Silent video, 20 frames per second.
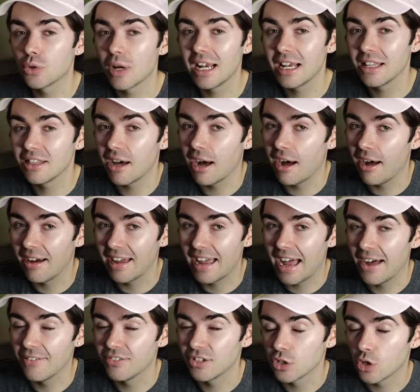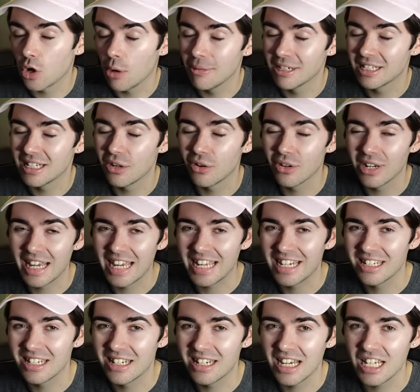in the trailer that I haven't commented
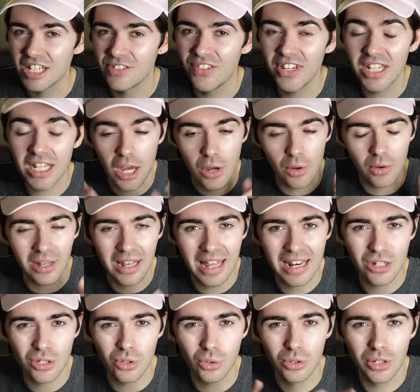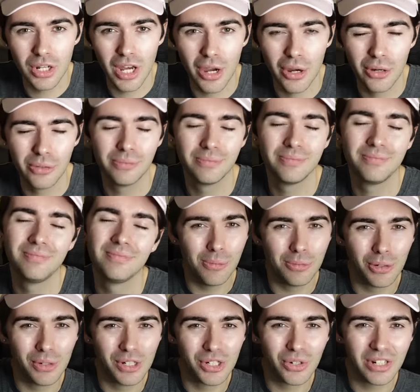on in today's video? Let us all know. Now, I
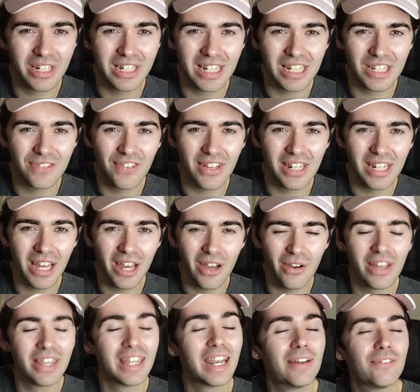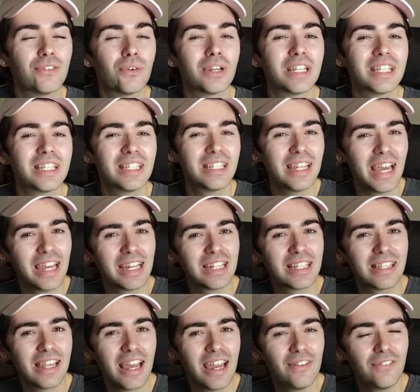hope you enjoyed today's video and that everyone is
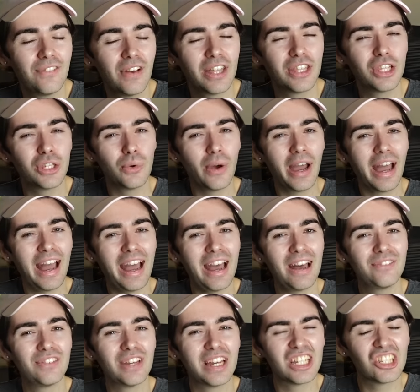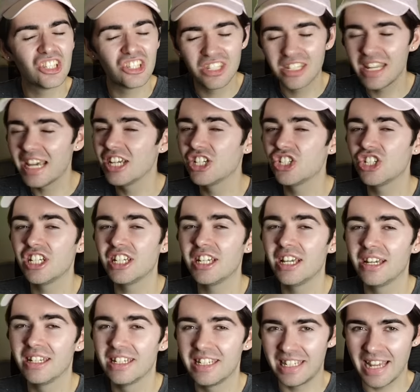staying safe and that you have a
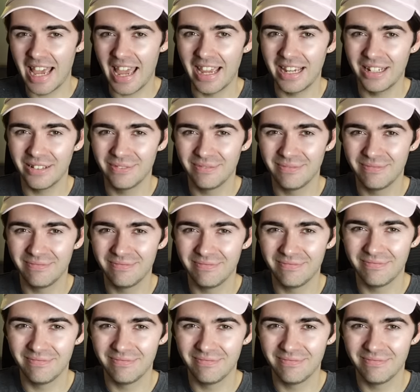stagey day.